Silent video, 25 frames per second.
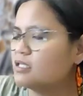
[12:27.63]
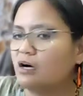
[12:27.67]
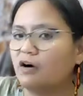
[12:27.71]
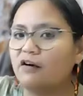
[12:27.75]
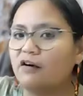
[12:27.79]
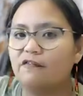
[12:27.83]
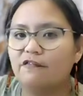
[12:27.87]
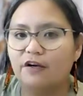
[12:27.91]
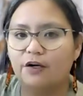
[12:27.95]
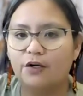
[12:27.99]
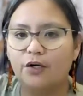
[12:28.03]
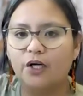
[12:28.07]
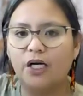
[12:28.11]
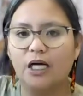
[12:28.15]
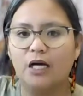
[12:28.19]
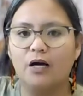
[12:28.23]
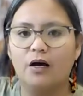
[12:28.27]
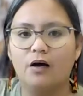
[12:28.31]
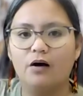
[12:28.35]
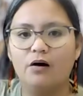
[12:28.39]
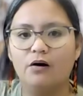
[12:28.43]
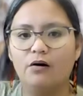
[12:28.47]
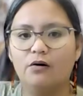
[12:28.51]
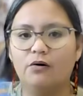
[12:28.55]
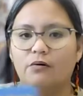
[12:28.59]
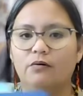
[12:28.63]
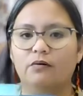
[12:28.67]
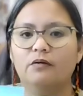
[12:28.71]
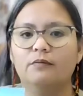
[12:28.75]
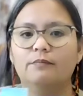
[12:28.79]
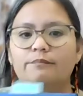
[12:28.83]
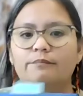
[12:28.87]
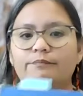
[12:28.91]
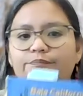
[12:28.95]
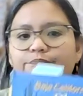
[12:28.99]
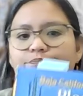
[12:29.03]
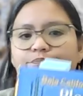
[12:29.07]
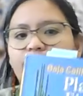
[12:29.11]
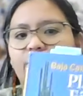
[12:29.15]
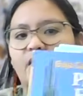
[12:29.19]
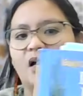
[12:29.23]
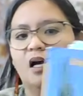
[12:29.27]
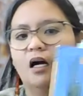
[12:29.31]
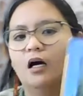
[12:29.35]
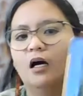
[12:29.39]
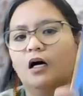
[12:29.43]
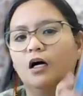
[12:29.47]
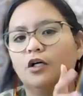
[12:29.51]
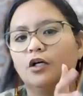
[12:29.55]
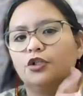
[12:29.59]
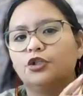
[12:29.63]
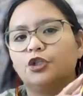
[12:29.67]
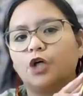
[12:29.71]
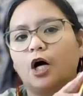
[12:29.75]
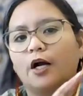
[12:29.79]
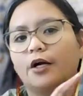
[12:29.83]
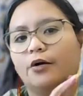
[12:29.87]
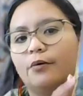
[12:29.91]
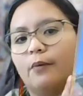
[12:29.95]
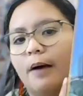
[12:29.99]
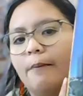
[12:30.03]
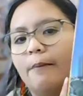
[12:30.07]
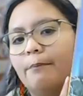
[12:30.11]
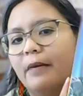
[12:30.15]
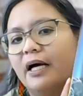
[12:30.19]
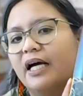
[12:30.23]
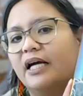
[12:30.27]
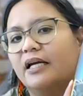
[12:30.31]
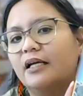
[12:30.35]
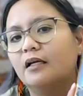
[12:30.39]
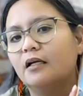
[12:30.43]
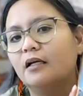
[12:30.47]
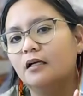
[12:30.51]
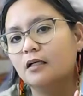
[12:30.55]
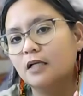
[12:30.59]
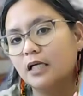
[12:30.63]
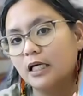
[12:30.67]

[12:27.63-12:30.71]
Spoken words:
our very own John Redman.